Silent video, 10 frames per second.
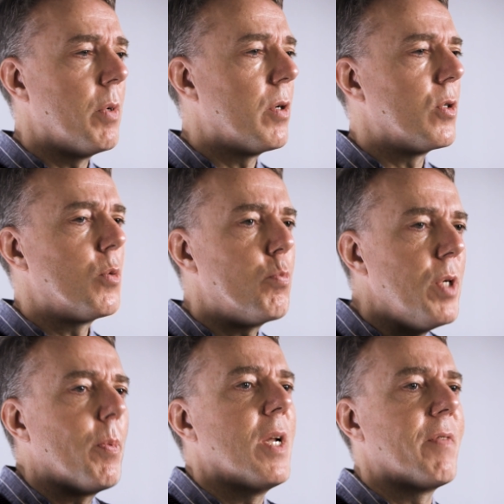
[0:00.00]
Because
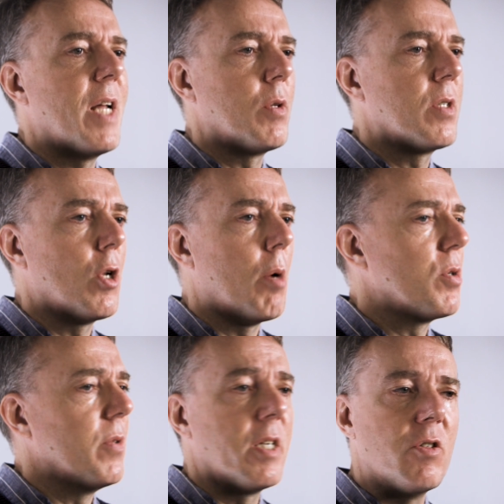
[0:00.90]
people have an outside
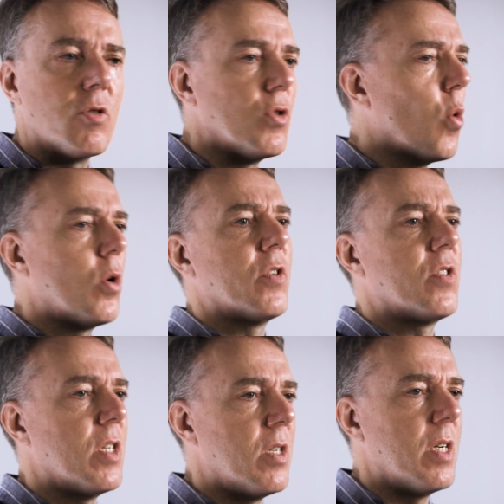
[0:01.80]
option. They can just go to the
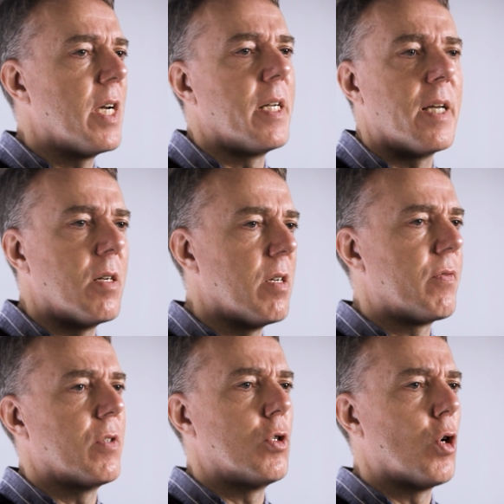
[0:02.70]
city and get a
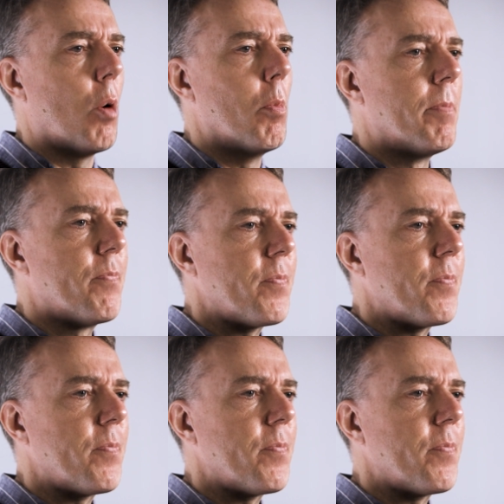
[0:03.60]
different job.